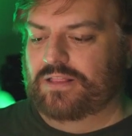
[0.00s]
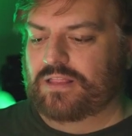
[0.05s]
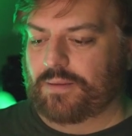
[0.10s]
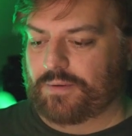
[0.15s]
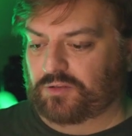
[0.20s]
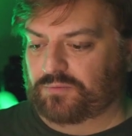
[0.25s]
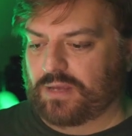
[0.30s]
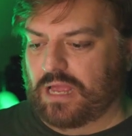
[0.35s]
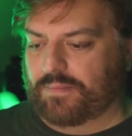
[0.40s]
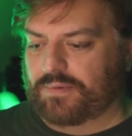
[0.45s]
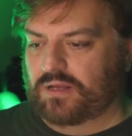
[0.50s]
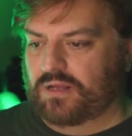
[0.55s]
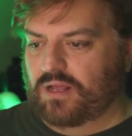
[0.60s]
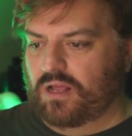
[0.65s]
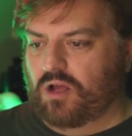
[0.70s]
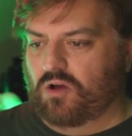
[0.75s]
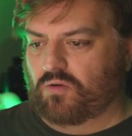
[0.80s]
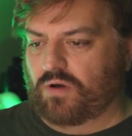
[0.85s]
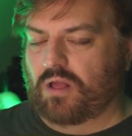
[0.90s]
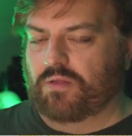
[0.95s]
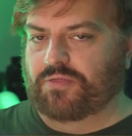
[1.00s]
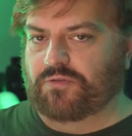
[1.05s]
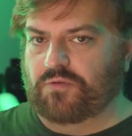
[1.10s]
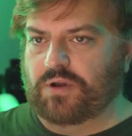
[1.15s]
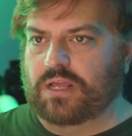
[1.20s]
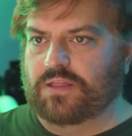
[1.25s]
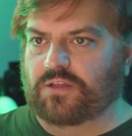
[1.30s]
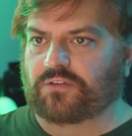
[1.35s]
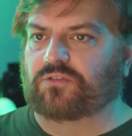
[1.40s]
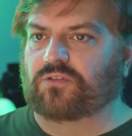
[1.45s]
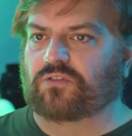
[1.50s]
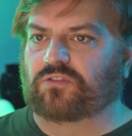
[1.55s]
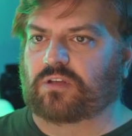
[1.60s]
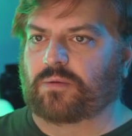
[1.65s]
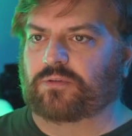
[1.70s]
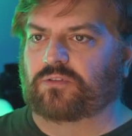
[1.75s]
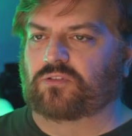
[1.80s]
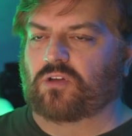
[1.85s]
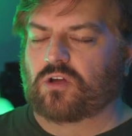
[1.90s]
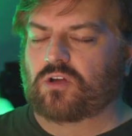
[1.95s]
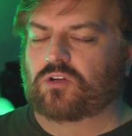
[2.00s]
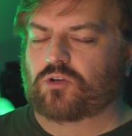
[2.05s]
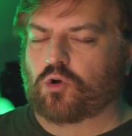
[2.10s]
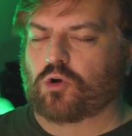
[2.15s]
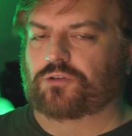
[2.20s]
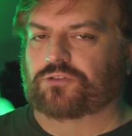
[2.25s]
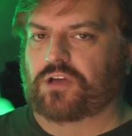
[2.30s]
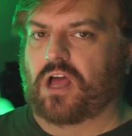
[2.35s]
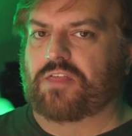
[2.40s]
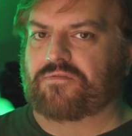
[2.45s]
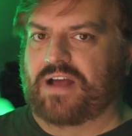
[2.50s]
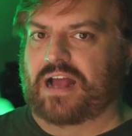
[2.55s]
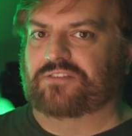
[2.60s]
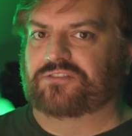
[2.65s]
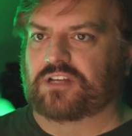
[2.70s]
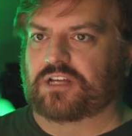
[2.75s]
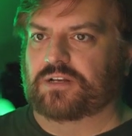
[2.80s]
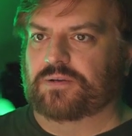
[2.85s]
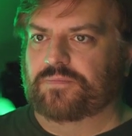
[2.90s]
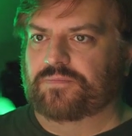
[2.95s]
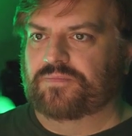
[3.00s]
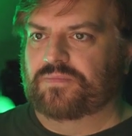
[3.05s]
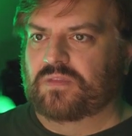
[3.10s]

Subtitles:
That makes me happy. On round 3, this dude summons Korsoth Vastigan.